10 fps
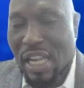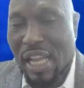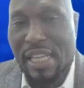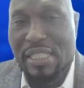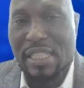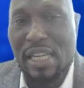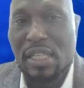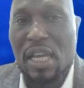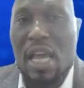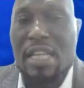And like I said,
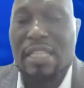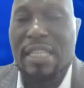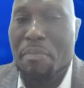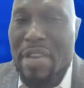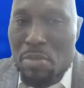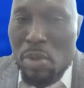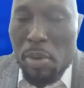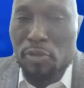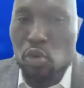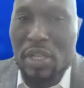it's a minimum
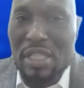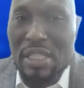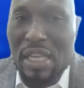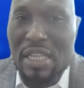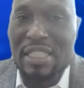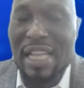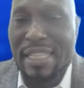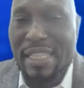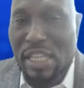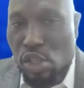of 20 days in
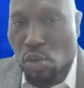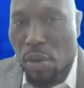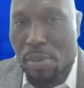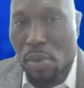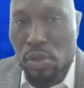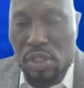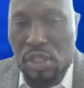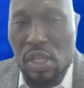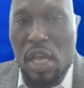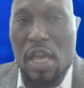at least 3 months